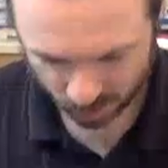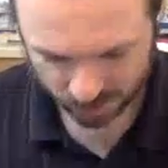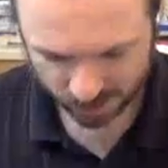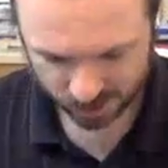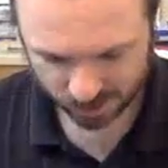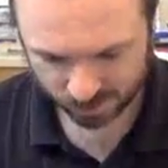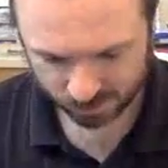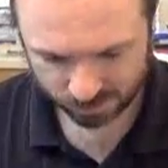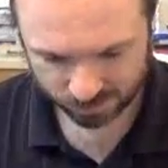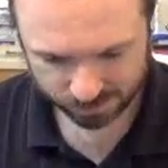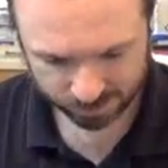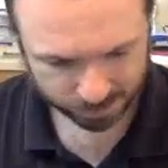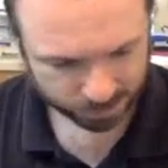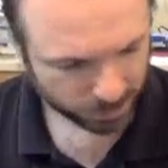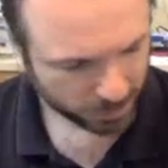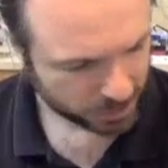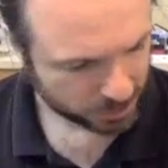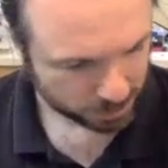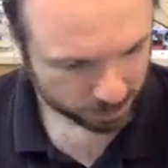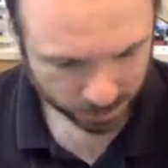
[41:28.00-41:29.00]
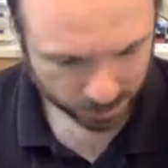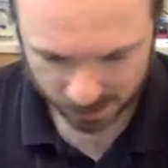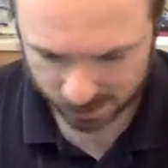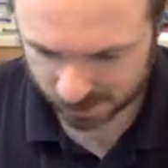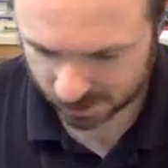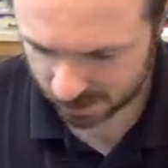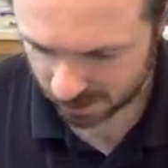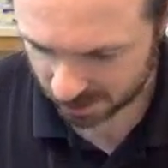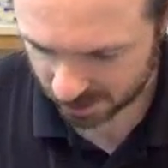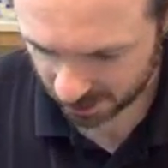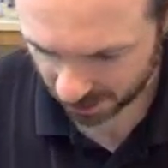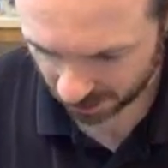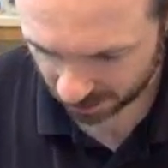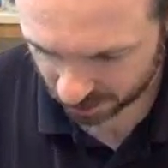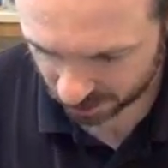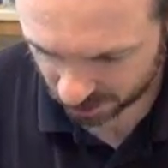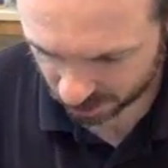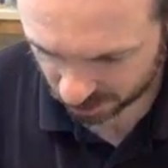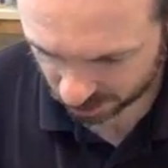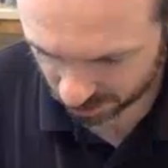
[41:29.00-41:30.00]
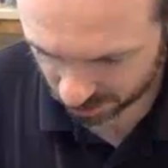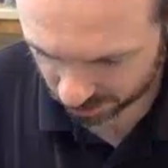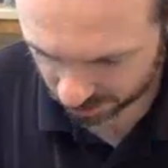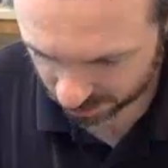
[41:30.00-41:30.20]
these bits and pieces attached to it.